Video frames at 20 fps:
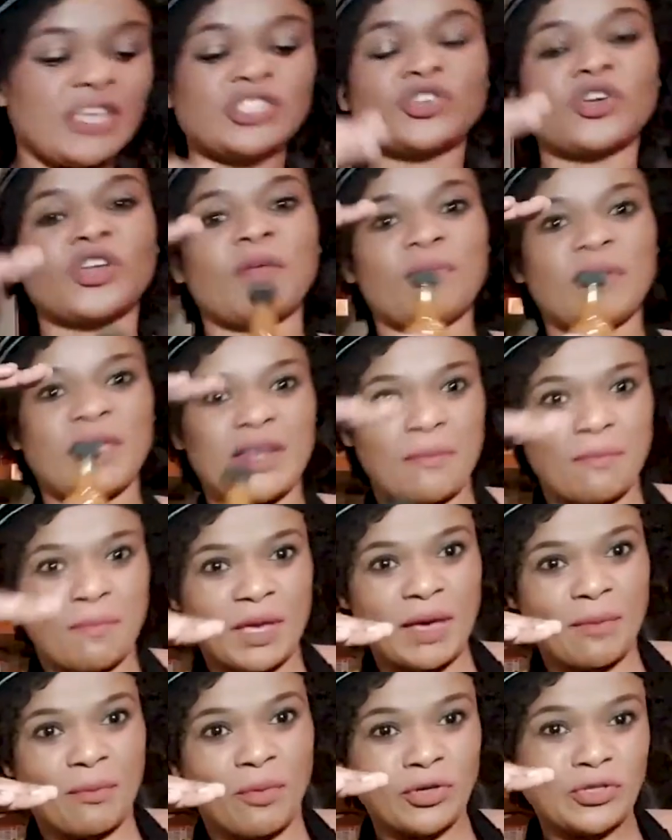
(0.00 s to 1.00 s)
It's going to be in a
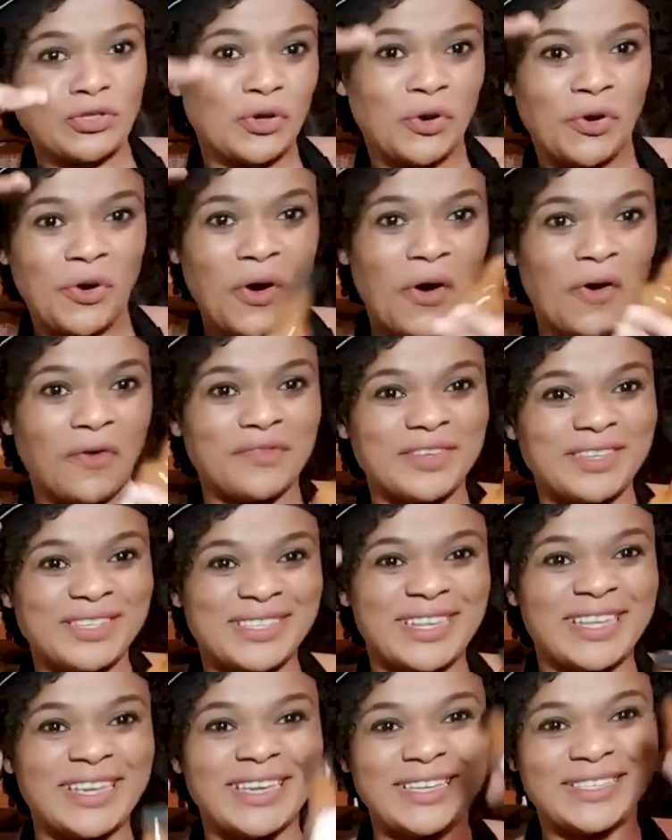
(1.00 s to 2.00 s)
bigger bottle
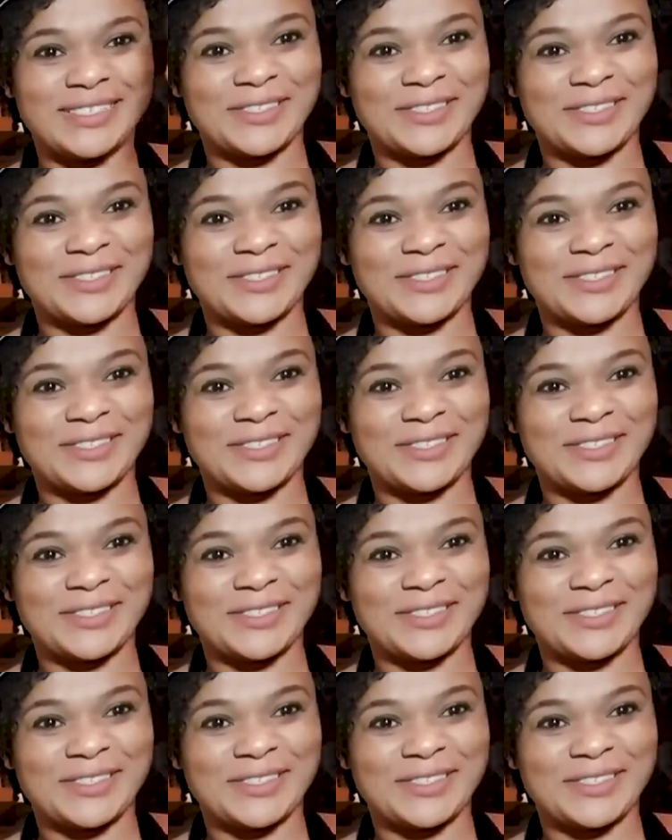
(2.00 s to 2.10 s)
obviously,